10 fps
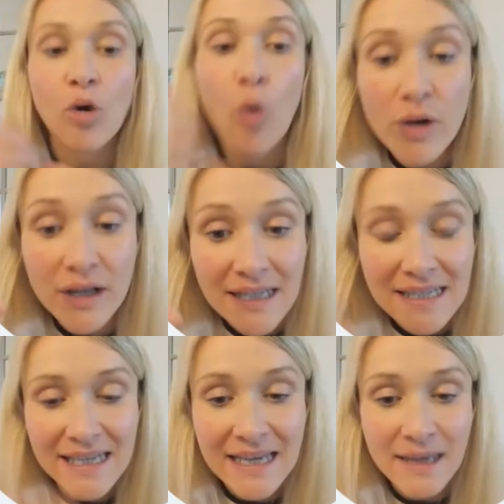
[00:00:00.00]
orally
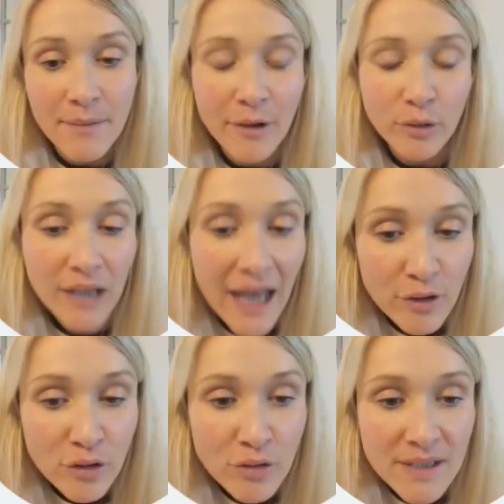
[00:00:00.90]
saying them out
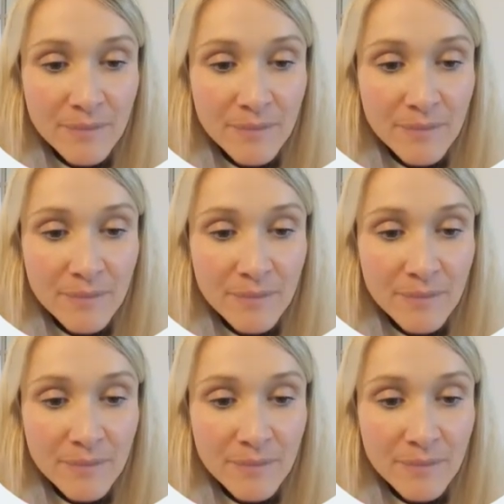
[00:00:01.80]
loud.